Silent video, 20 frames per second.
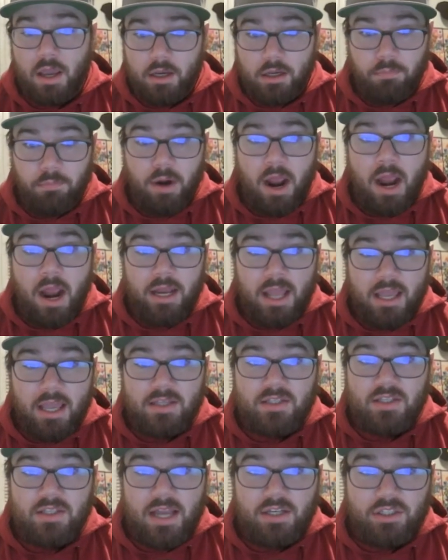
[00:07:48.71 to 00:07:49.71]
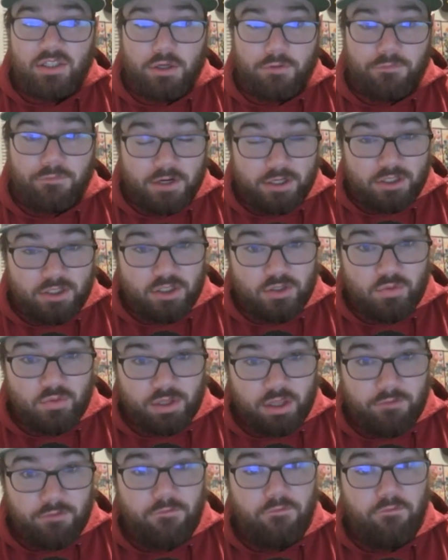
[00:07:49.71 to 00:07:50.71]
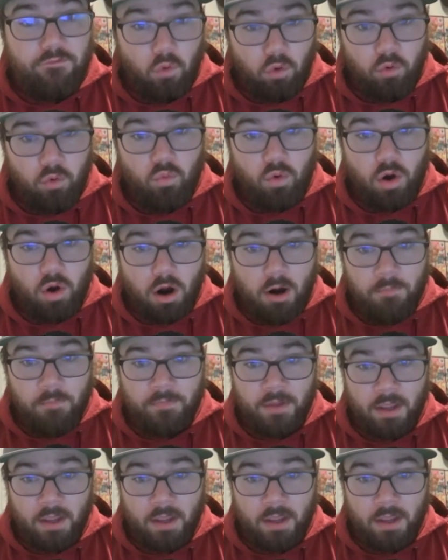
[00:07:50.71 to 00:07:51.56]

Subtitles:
Ke'Bryant Hayes last year finishes with a 4 WAR,